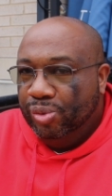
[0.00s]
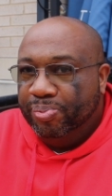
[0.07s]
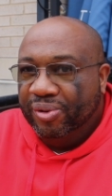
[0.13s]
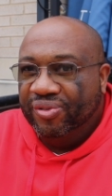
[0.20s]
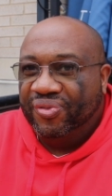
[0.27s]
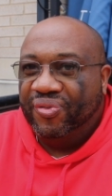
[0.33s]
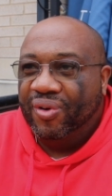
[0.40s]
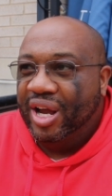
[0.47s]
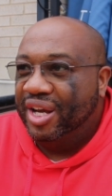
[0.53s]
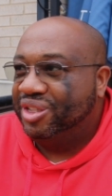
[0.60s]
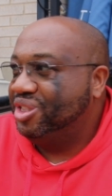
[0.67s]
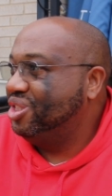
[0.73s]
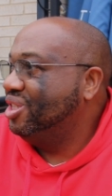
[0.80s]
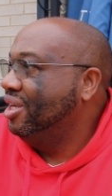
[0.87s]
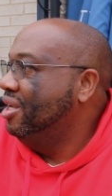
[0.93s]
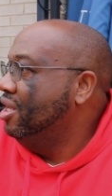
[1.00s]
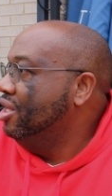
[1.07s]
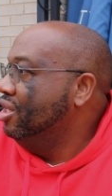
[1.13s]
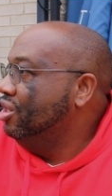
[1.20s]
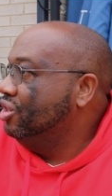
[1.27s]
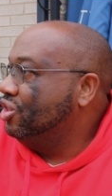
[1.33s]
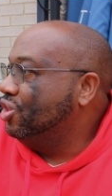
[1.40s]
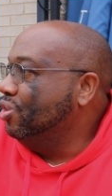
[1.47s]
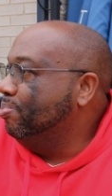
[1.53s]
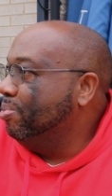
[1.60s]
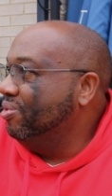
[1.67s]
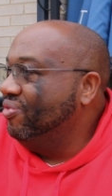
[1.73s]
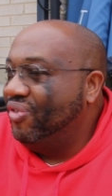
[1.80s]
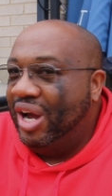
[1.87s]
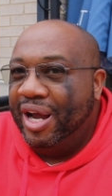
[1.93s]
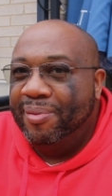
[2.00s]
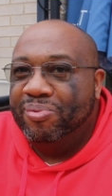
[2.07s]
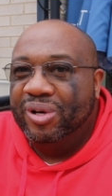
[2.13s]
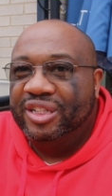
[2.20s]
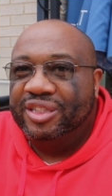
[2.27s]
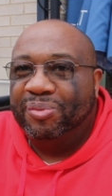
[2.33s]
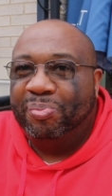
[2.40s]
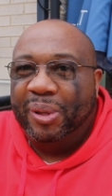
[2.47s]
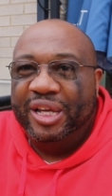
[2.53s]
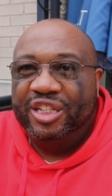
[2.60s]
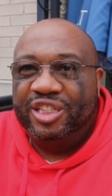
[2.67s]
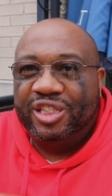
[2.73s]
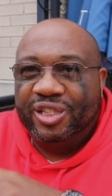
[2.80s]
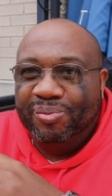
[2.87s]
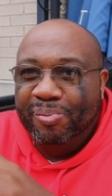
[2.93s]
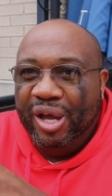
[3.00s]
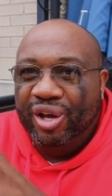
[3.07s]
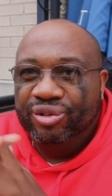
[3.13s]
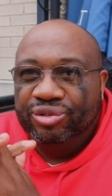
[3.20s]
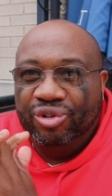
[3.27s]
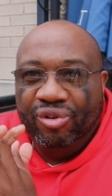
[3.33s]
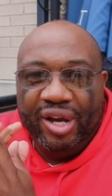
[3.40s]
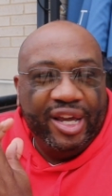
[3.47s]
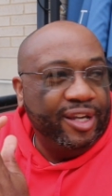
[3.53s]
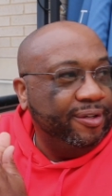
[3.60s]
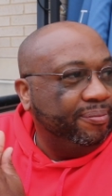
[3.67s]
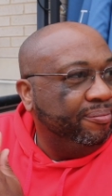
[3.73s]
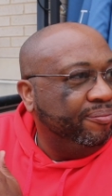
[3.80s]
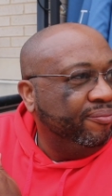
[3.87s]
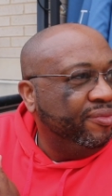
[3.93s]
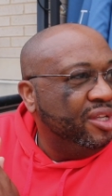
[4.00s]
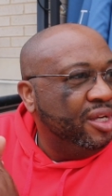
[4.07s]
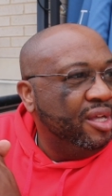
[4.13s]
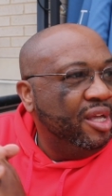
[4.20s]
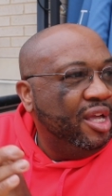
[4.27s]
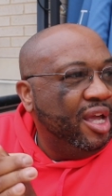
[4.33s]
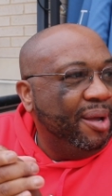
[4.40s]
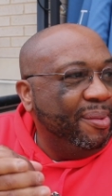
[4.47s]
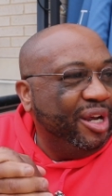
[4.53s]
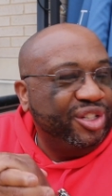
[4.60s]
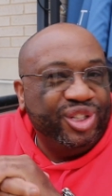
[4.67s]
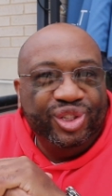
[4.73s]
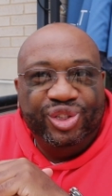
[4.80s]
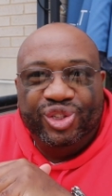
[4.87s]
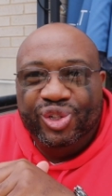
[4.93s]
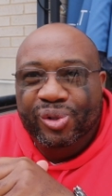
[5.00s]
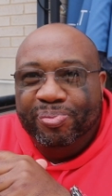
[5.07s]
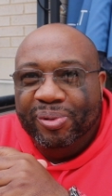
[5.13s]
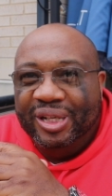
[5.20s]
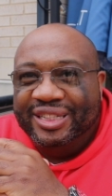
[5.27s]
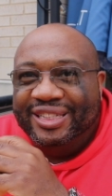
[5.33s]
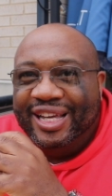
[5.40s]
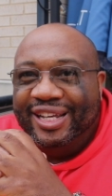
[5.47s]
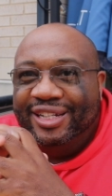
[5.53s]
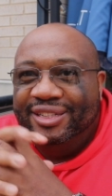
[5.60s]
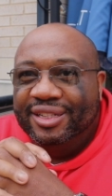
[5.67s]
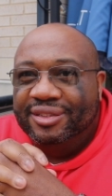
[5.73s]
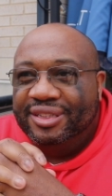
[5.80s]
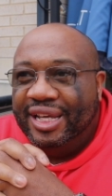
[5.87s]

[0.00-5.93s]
super fresh, super vibrant. The place smelled great. I'm actually super excited to